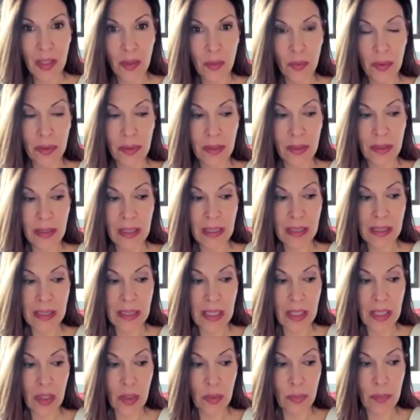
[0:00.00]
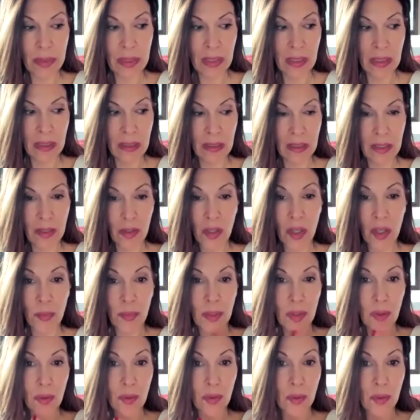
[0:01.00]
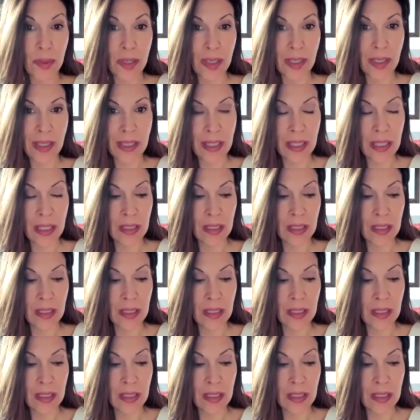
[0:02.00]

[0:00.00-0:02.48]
with the things that are being that are coming through the body